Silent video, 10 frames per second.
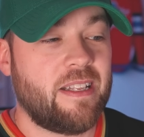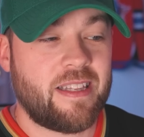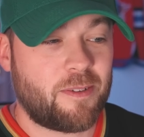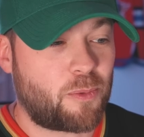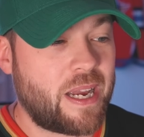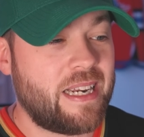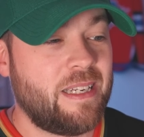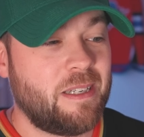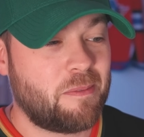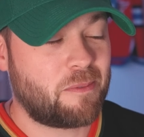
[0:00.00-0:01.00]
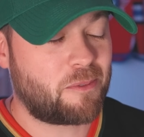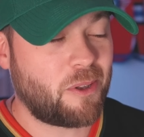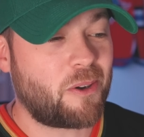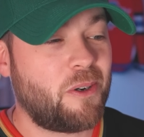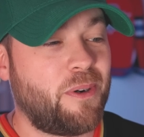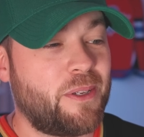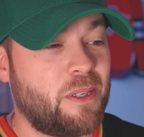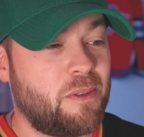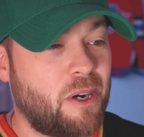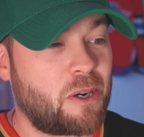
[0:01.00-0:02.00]
The red logo on
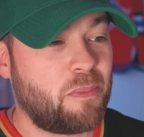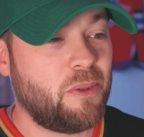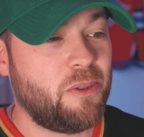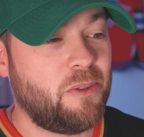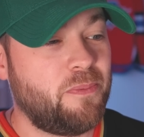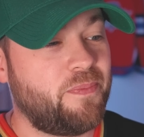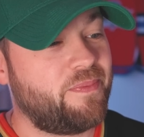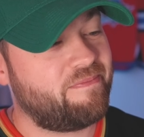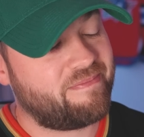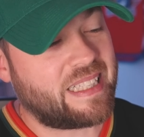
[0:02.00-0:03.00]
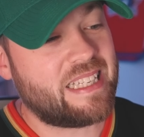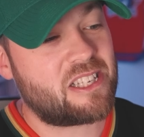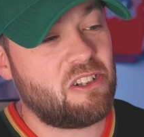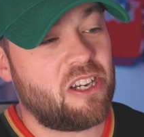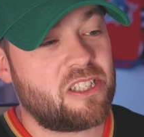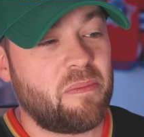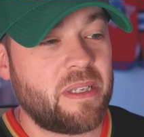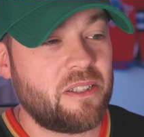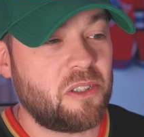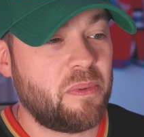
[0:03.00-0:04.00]
the dark blue gets lost on
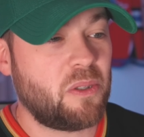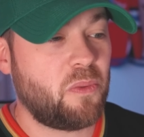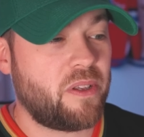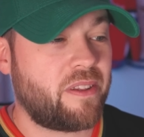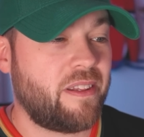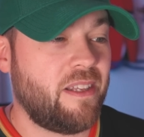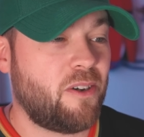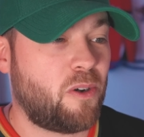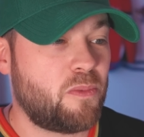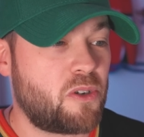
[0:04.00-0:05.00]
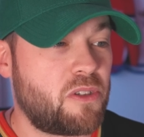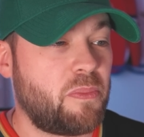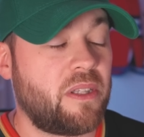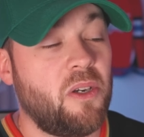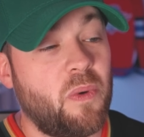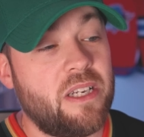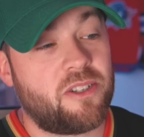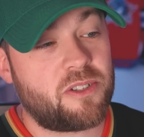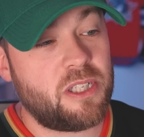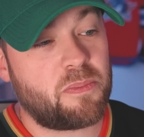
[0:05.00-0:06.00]
me a little bit with the home jersey, but the away
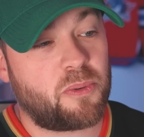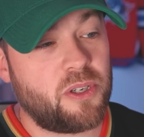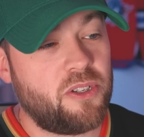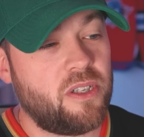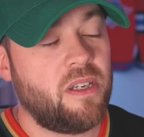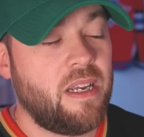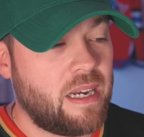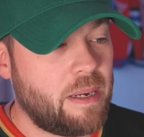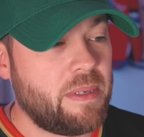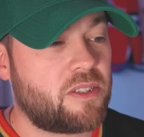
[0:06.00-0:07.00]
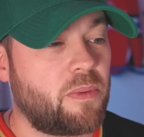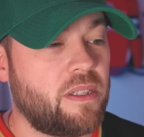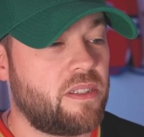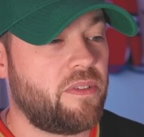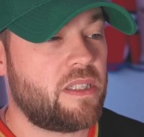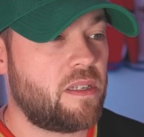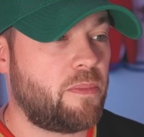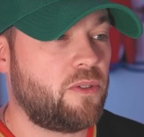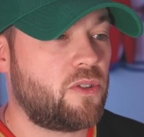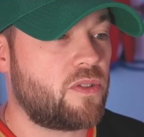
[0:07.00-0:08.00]
jersey is pretty good. I mean, it's a relatively
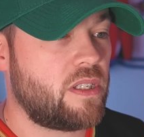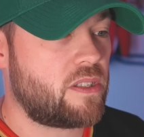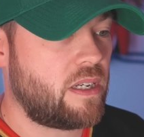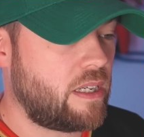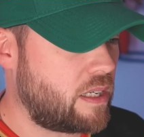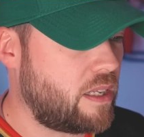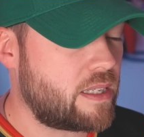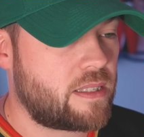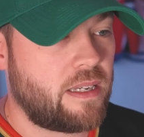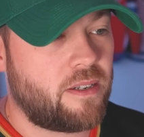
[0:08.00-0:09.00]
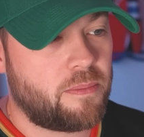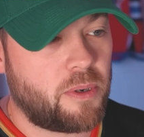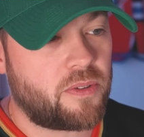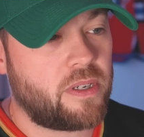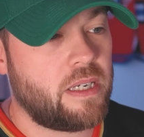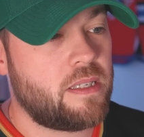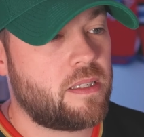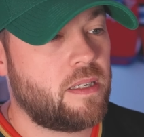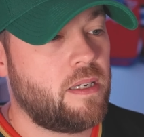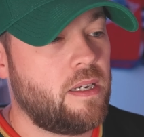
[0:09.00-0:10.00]
simple jersey design. Not a lot to say here. Both are nice.